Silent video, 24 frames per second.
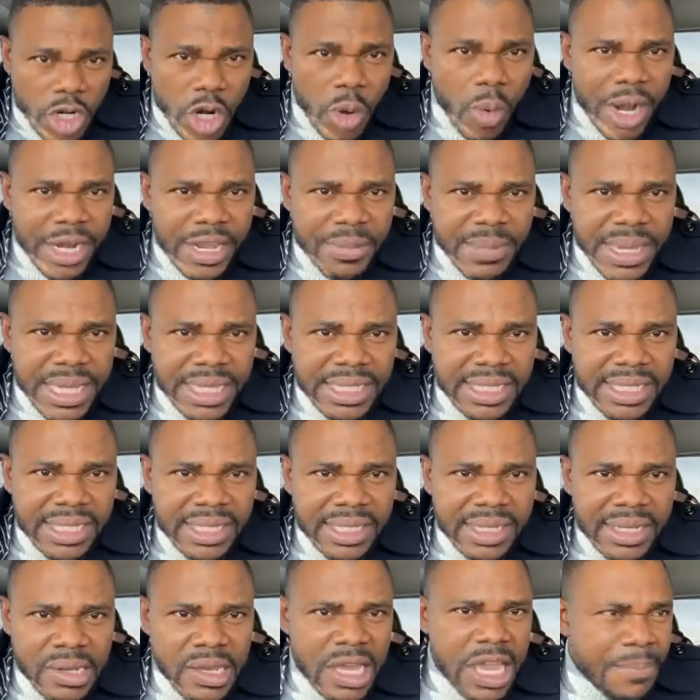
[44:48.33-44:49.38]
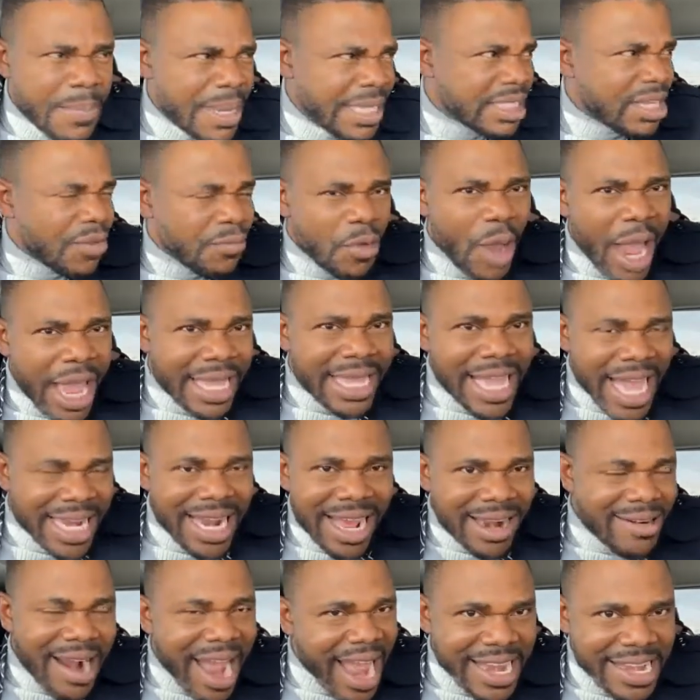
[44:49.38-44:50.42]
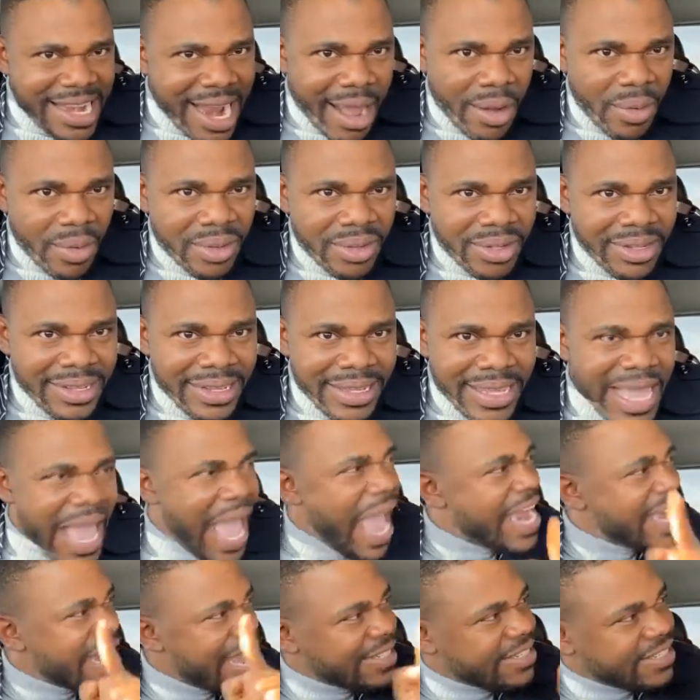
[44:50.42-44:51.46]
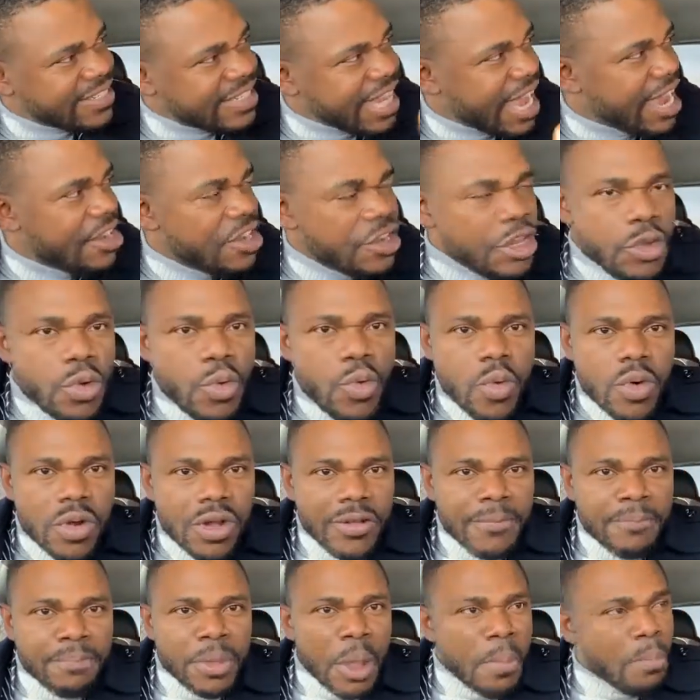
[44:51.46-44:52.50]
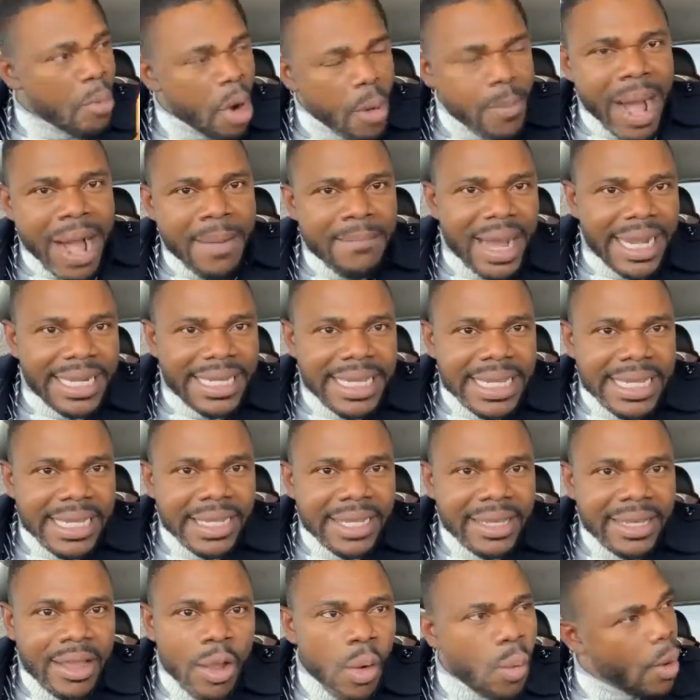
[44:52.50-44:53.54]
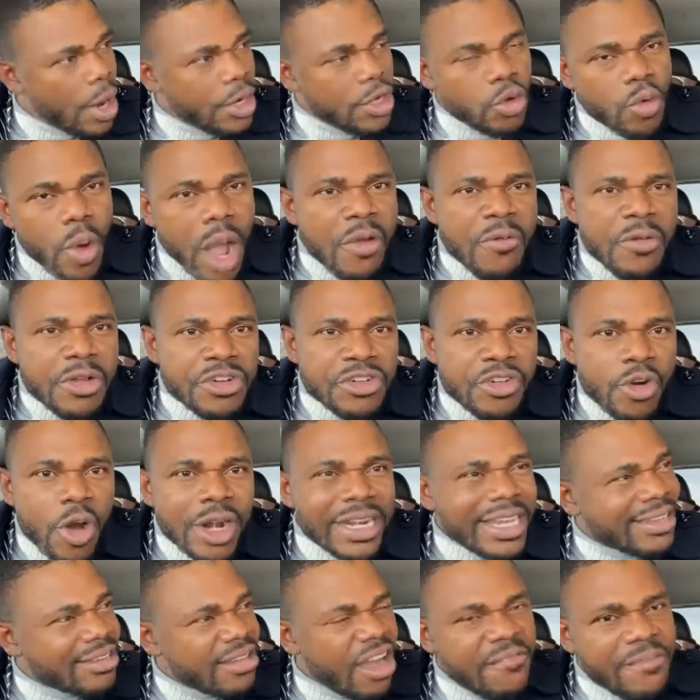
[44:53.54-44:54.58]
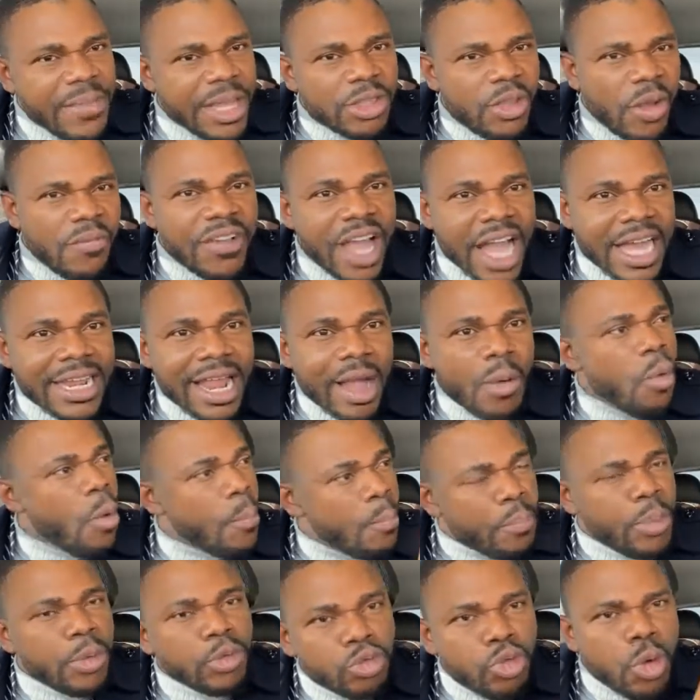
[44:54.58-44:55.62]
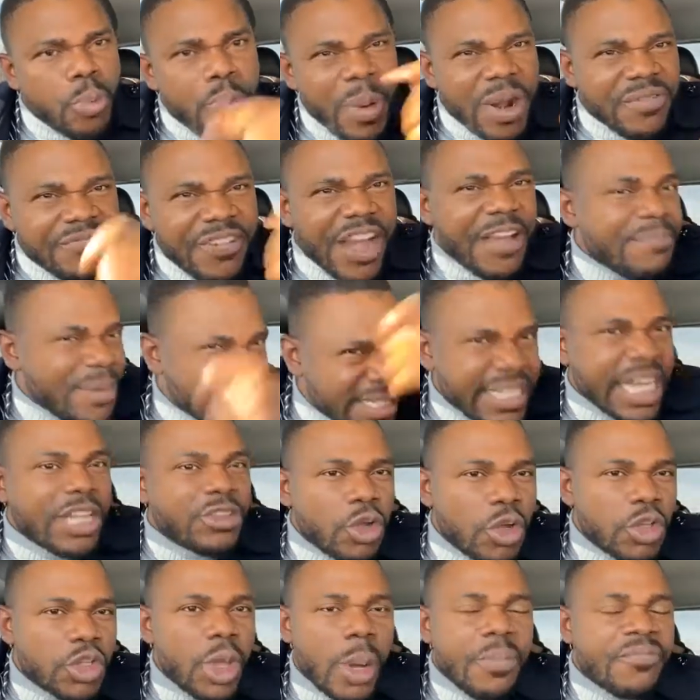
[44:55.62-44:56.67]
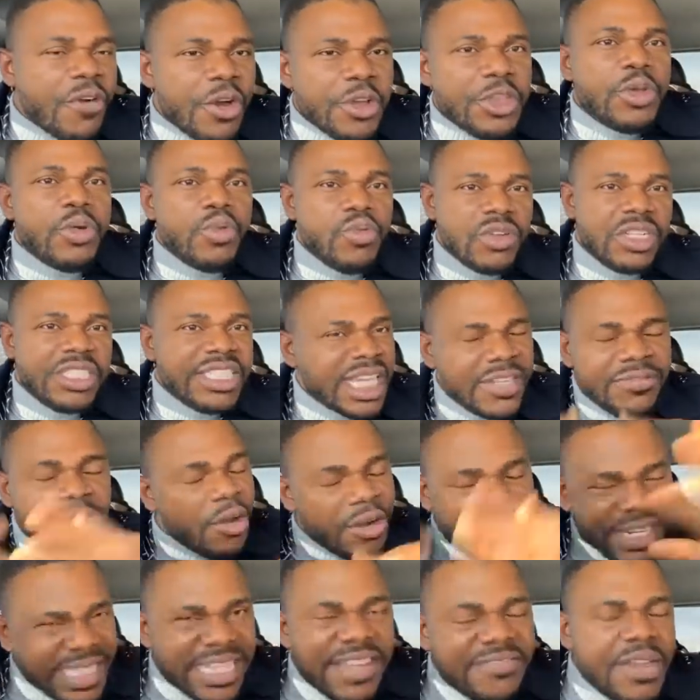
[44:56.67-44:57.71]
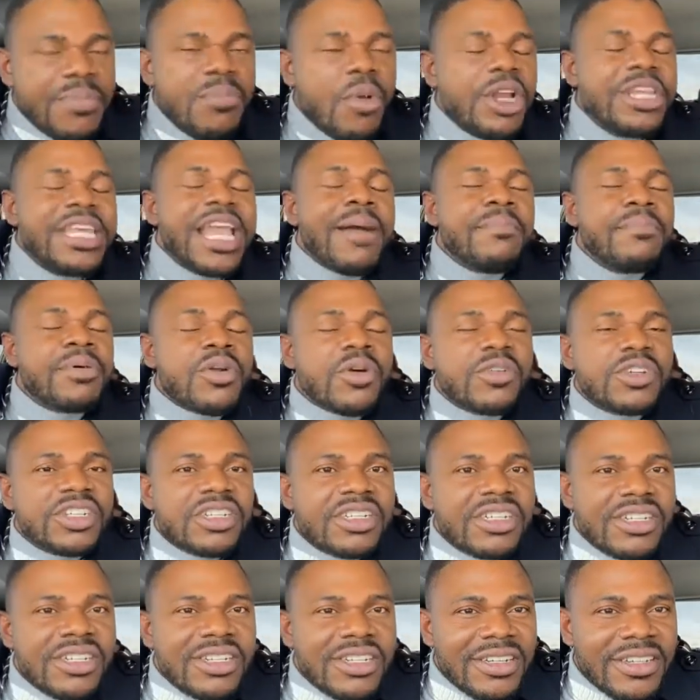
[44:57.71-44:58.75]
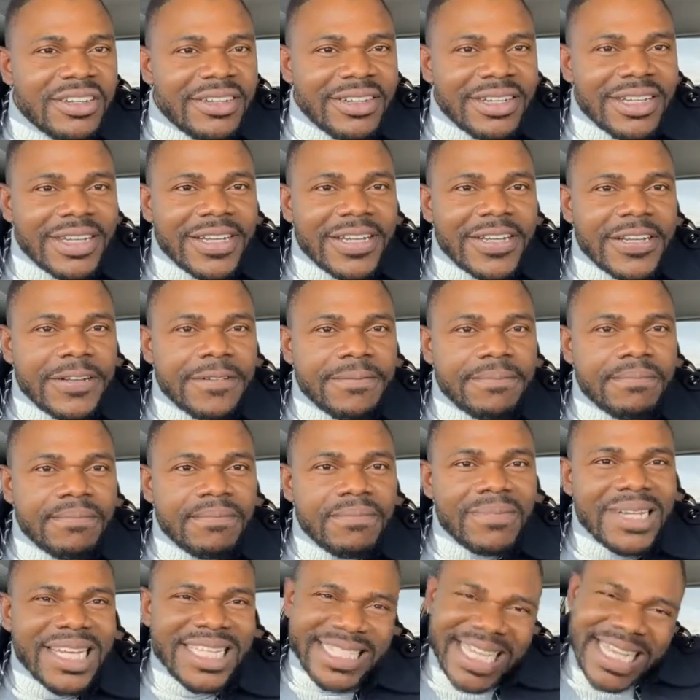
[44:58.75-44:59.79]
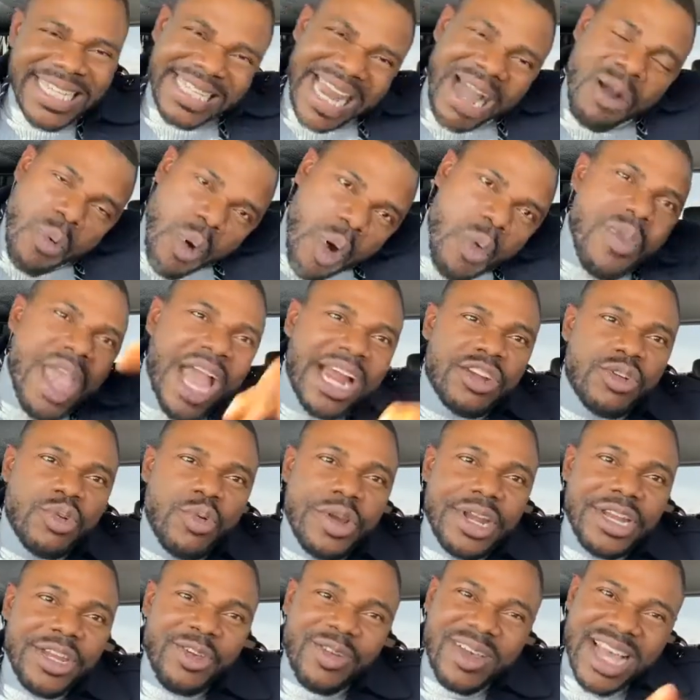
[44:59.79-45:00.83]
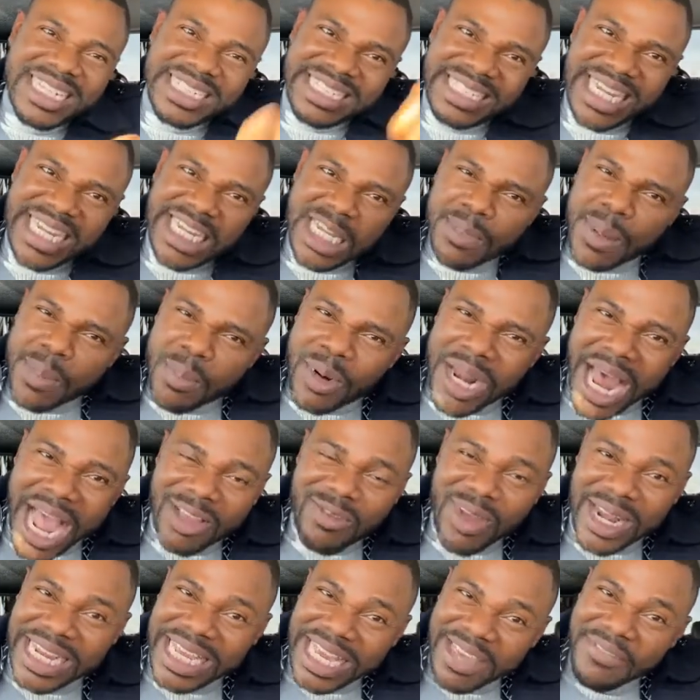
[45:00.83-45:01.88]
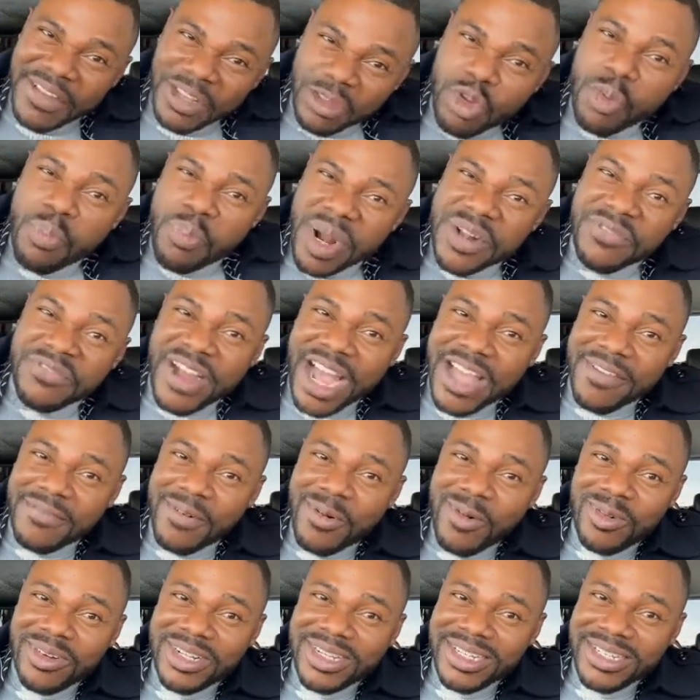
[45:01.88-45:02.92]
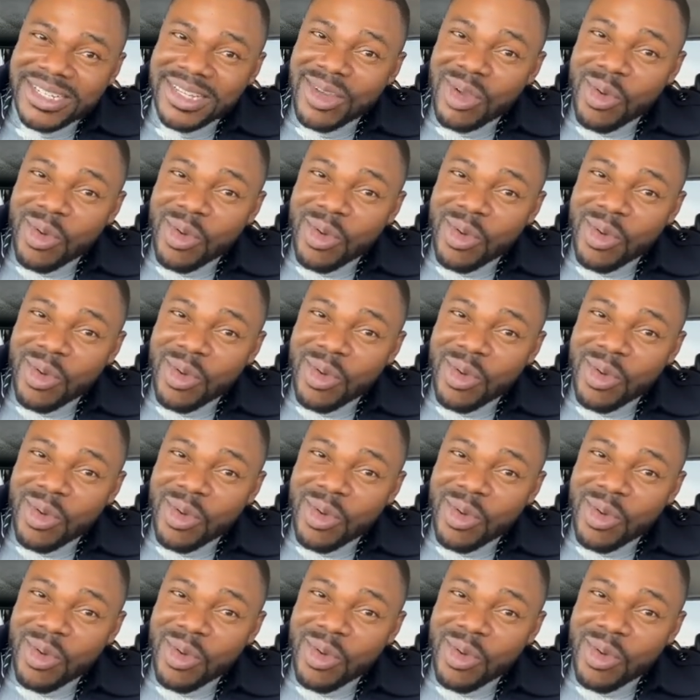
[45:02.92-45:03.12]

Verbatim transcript: Do you know what it means? It means if you are in Ghana right now and I send you mobile money, when you go and withdraw, the government of Ghana will put 2.5% on top for you just for receiving money abroad. Is, is that what we are doing? You can see these people are actually giving 2.5.